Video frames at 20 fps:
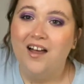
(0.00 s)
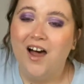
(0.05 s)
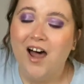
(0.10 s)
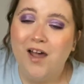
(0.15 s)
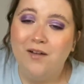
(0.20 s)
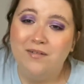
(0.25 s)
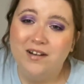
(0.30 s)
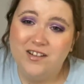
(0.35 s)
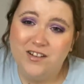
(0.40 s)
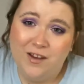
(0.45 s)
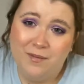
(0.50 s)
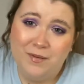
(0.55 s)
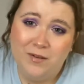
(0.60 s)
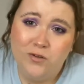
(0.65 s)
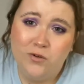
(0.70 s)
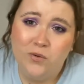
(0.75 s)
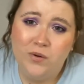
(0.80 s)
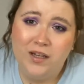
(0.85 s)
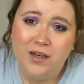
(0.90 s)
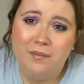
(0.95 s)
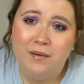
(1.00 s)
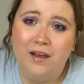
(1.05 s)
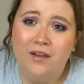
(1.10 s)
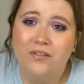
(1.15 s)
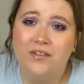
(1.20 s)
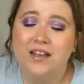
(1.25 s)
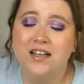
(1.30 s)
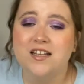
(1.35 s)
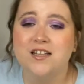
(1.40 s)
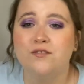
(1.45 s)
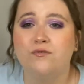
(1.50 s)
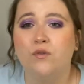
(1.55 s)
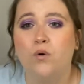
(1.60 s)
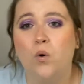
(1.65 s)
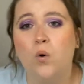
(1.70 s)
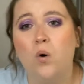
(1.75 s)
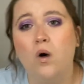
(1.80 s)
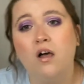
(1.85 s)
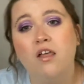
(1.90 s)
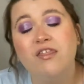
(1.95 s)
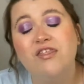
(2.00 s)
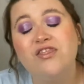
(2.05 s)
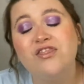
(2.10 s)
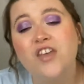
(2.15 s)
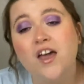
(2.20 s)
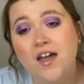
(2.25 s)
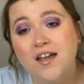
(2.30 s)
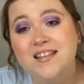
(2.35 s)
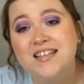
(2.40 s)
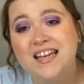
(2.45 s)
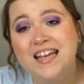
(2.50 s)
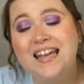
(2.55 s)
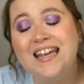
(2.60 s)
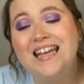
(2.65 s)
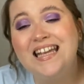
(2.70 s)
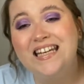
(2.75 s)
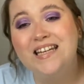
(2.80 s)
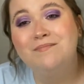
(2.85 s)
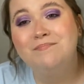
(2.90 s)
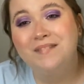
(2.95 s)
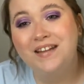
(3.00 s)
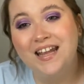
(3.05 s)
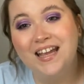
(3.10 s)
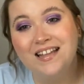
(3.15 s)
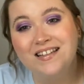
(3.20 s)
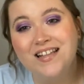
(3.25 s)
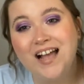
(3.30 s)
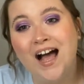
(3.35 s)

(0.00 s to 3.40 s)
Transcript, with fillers: I've literally been talking about these for 13 minutes.